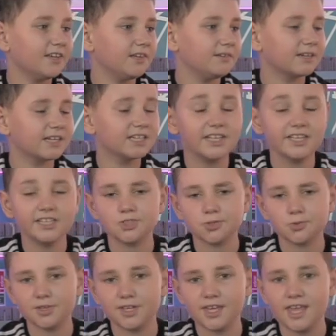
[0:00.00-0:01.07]
really
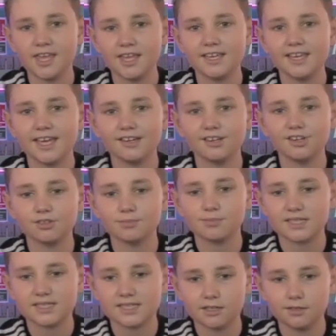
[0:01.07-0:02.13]
enjoy getting out on my
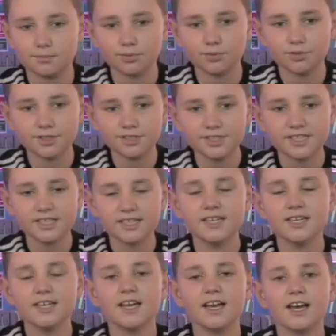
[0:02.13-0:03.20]
skateboard,
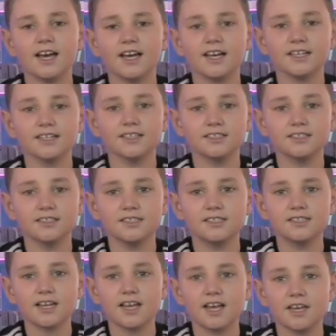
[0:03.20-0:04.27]

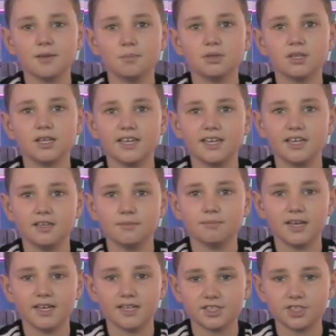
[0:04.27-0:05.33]
and I play
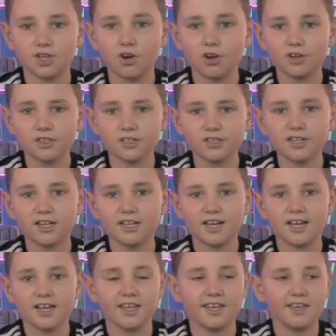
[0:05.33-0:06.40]
my guitar.
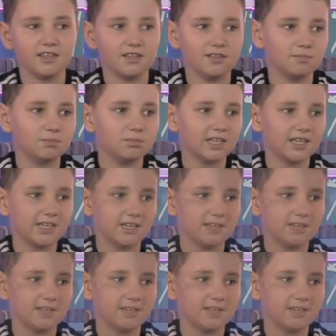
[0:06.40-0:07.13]
I play